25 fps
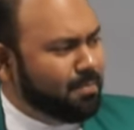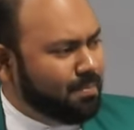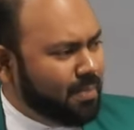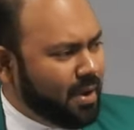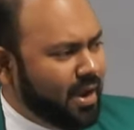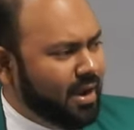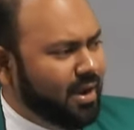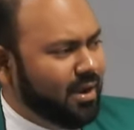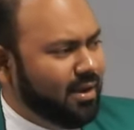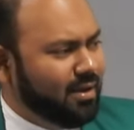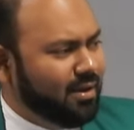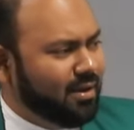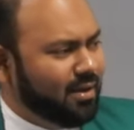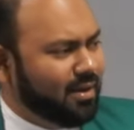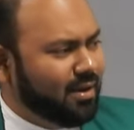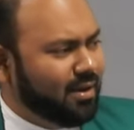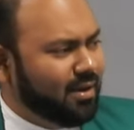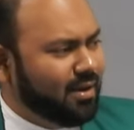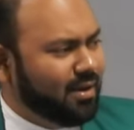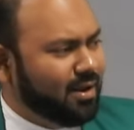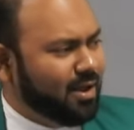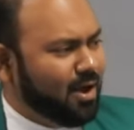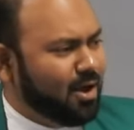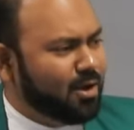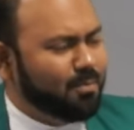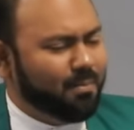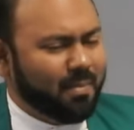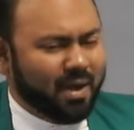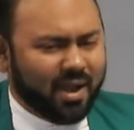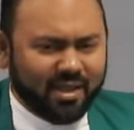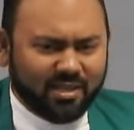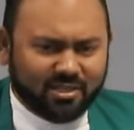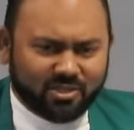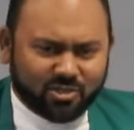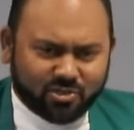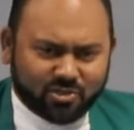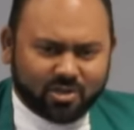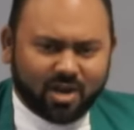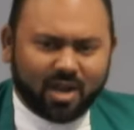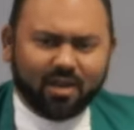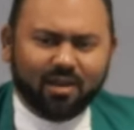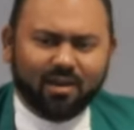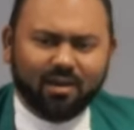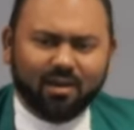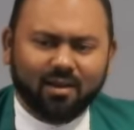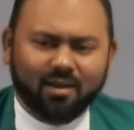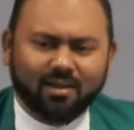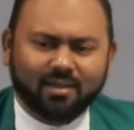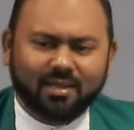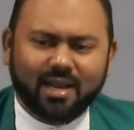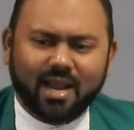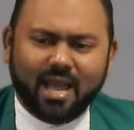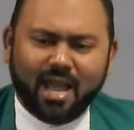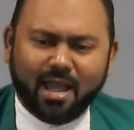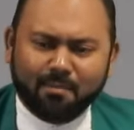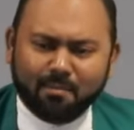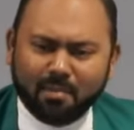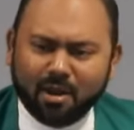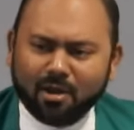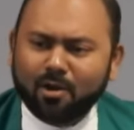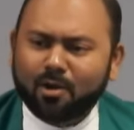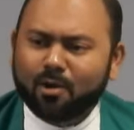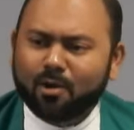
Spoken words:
pain or my struggle that I am